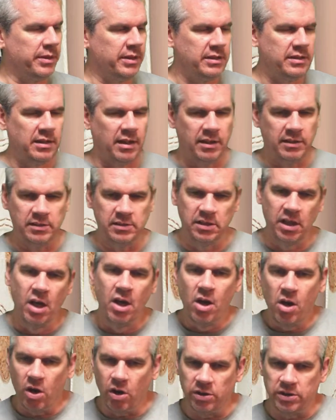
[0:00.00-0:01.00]
at the tongues
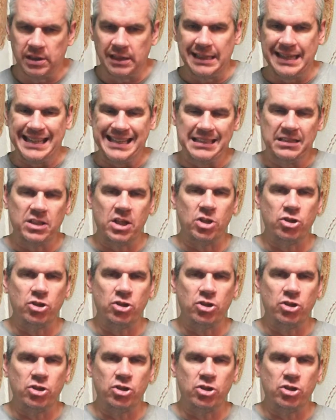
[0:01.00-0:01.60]
on today's